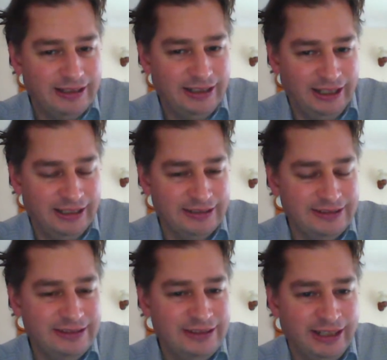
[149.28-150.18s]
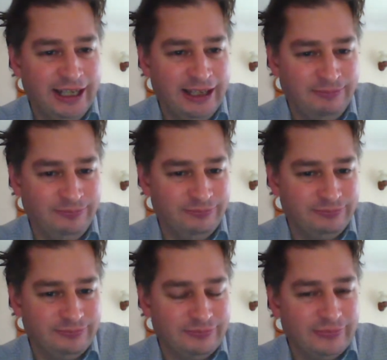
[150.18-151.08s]
and um,
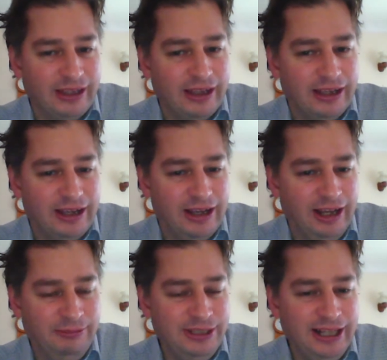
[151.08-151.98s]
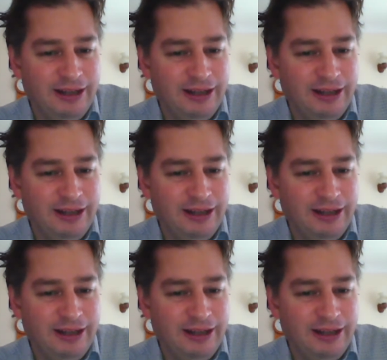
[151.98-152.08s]
I mean,